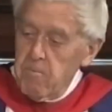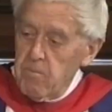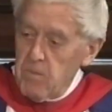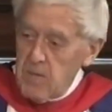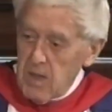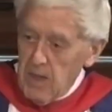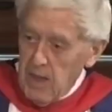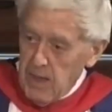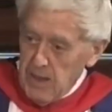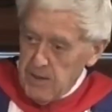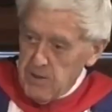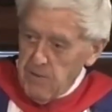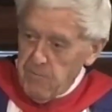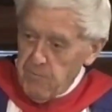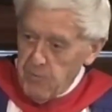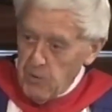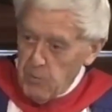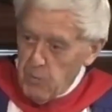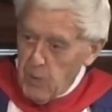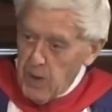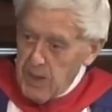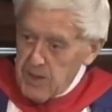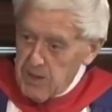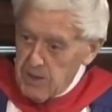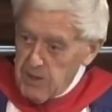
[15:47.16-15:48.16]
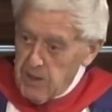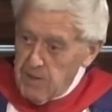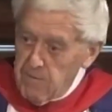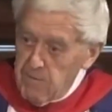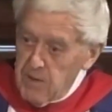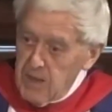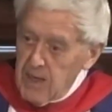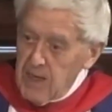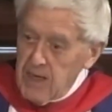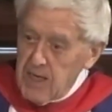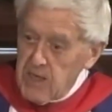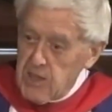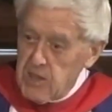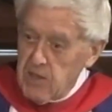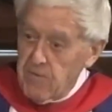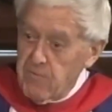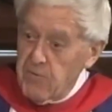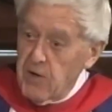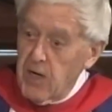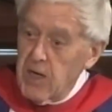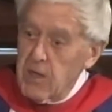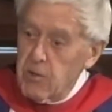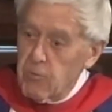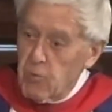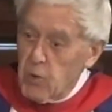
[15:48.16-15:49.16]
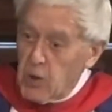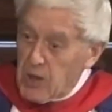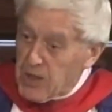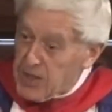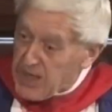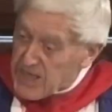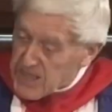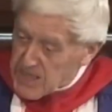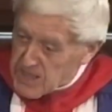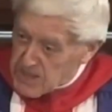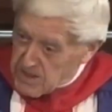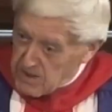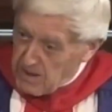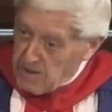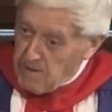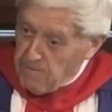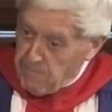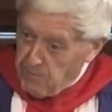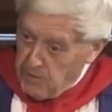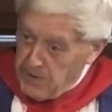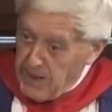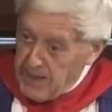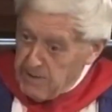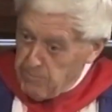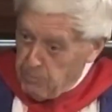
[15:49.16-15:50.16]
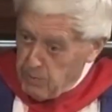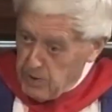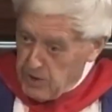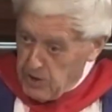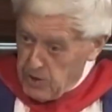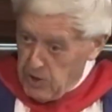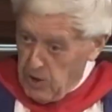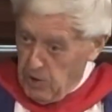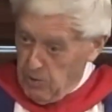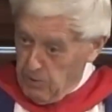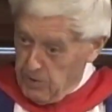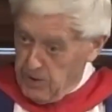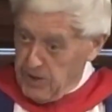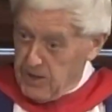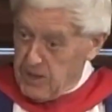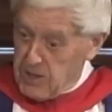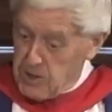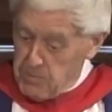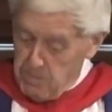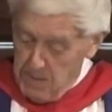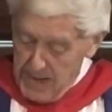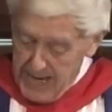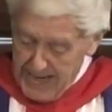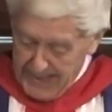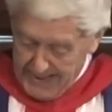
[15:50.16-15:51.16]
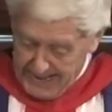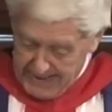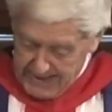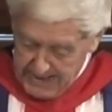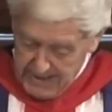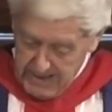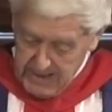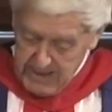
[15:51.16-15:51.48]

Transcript: a different way to live, is to find release from that which is holding us back.